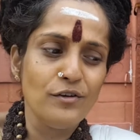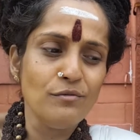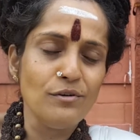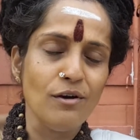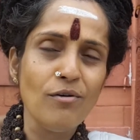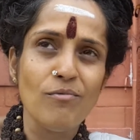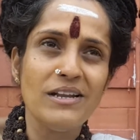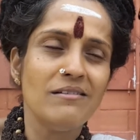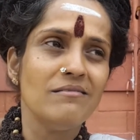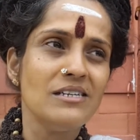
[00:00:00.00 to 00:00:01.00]
You know,
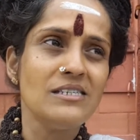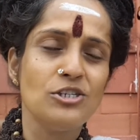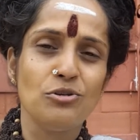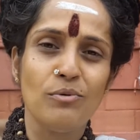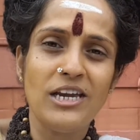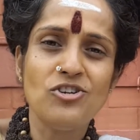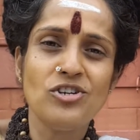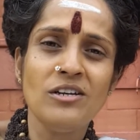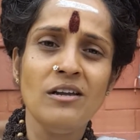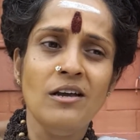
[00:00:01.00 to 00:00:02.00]
when this
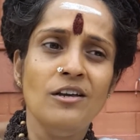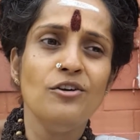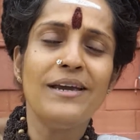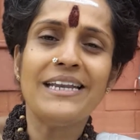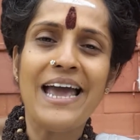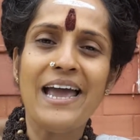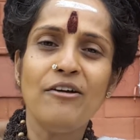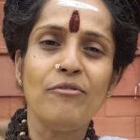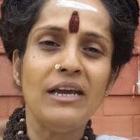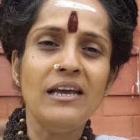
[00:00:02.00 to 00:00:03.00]
situation, you get
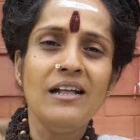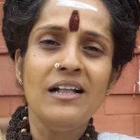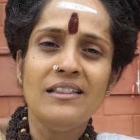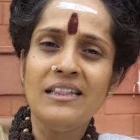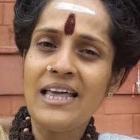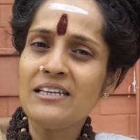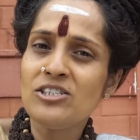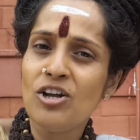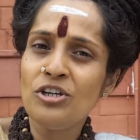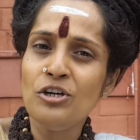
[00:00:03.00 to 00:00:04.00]
angry, then that is
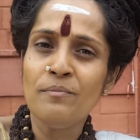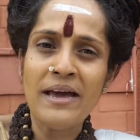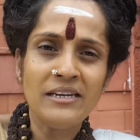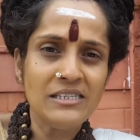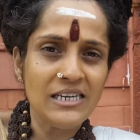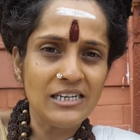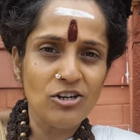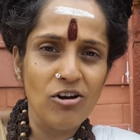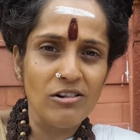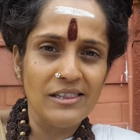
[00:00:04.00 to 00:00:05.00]
not humanity at all.